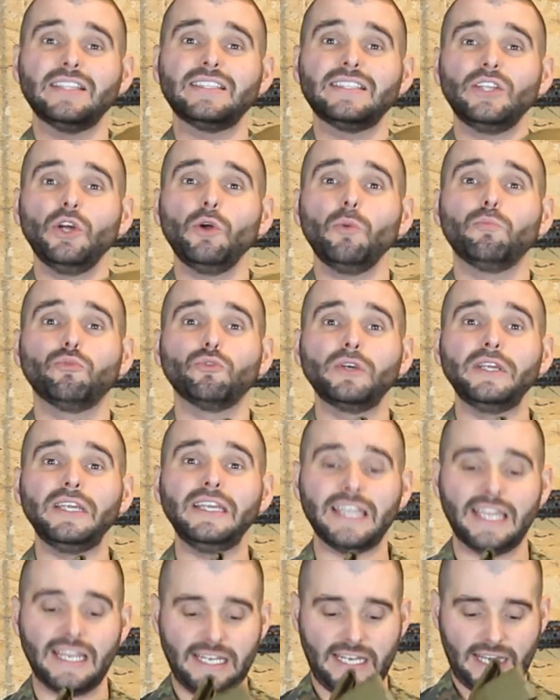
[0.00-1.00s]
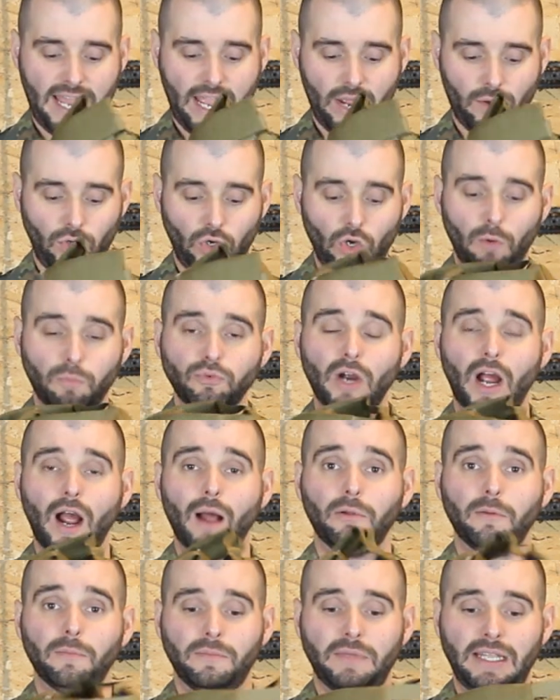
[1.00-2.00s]
I could still breathe in and out, no
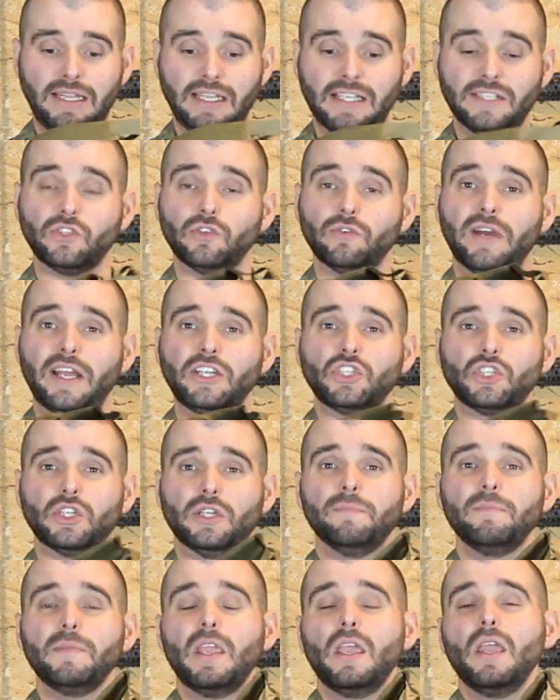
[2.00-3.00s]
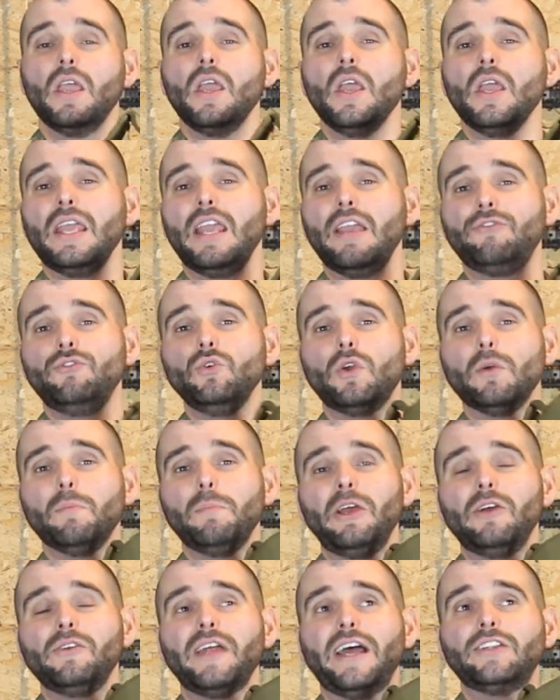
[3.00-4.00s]
problem, in this direction. If you
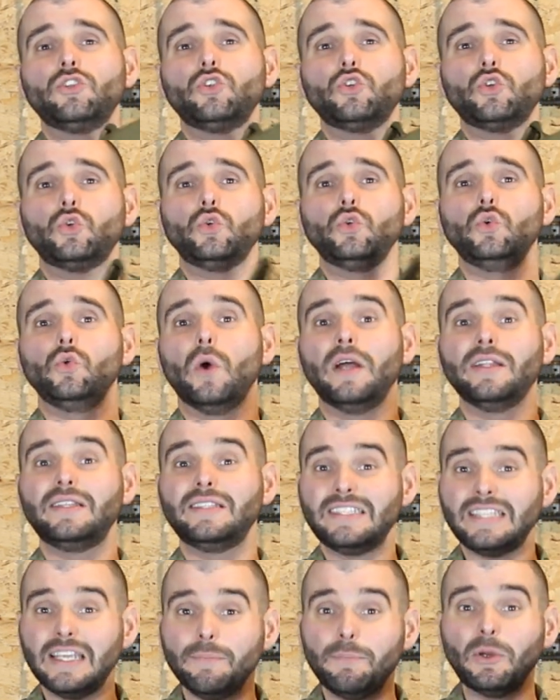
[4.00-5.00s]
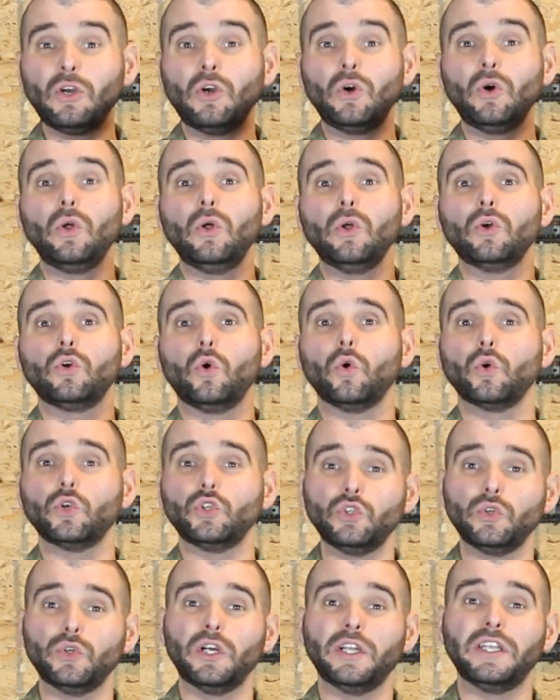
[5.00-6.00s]
compare that to a typical
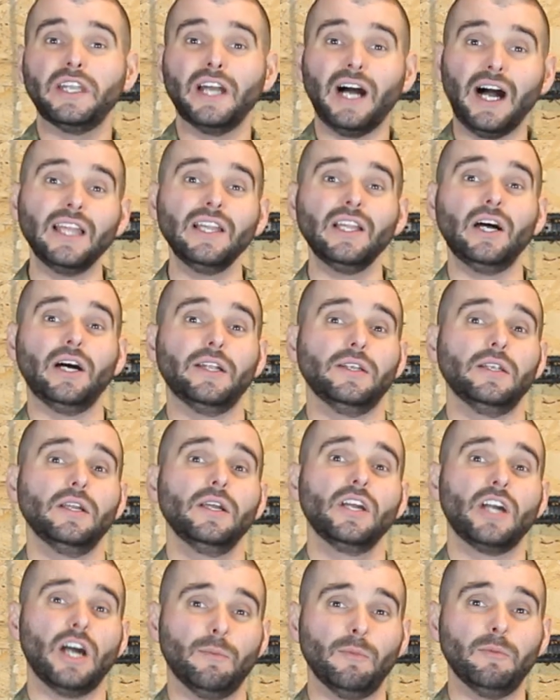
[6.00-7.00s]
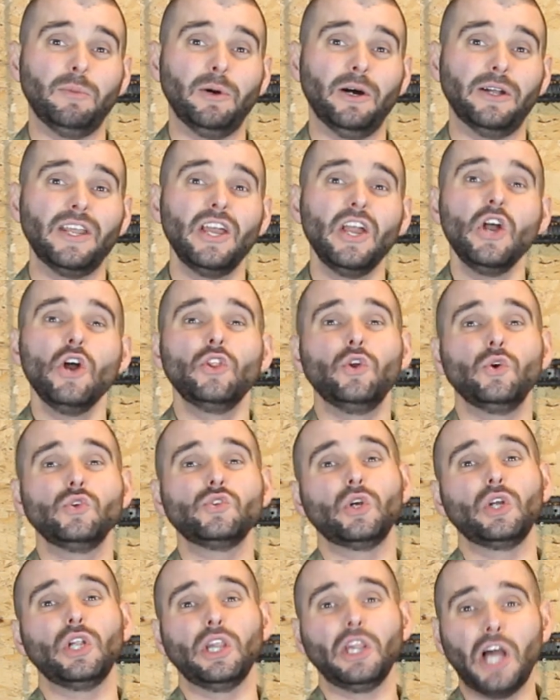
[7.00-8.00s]
Cordura nylon cummerbund,
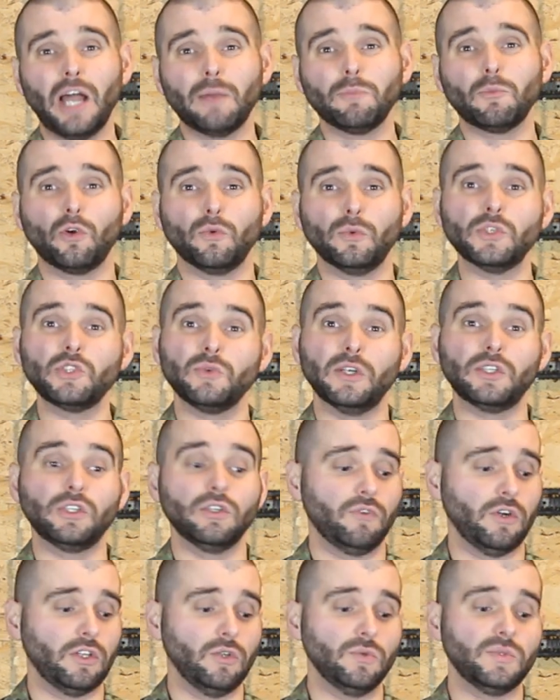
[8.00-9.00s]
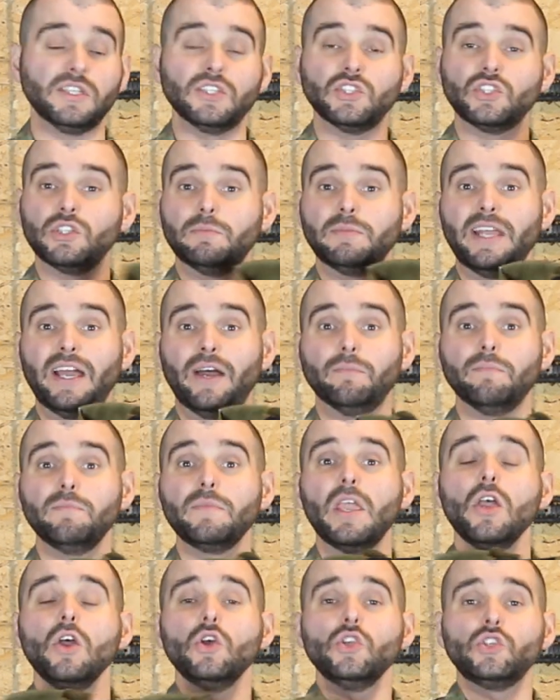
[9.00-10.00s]
those are a lot more restrictive when you cinch them down.
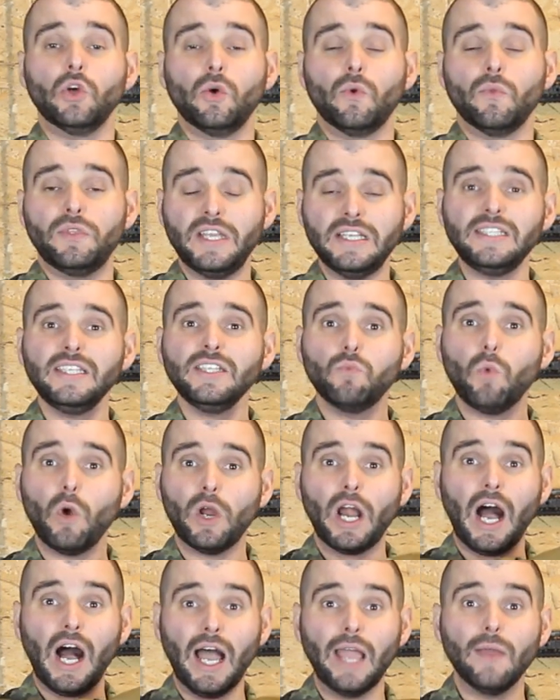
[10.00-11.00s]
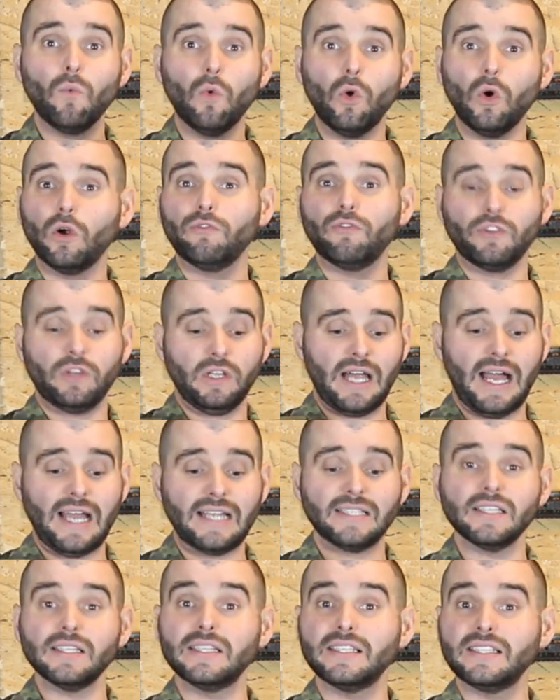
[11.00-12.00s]
So this is what I wore for the
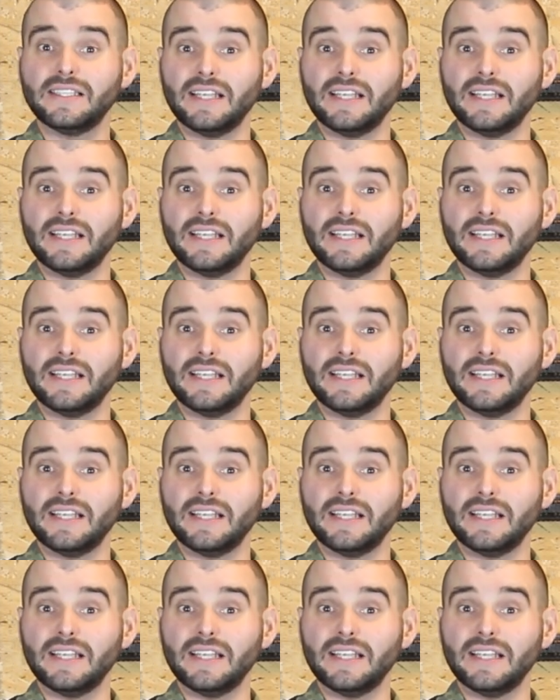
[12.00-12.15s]
last